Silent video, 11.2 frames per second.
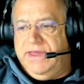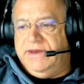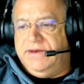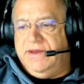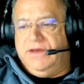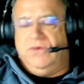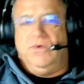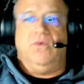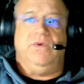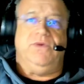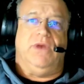And
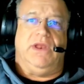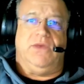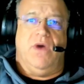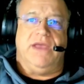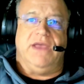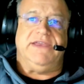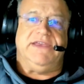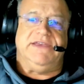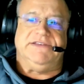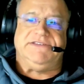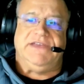what we really want
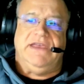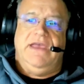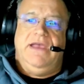is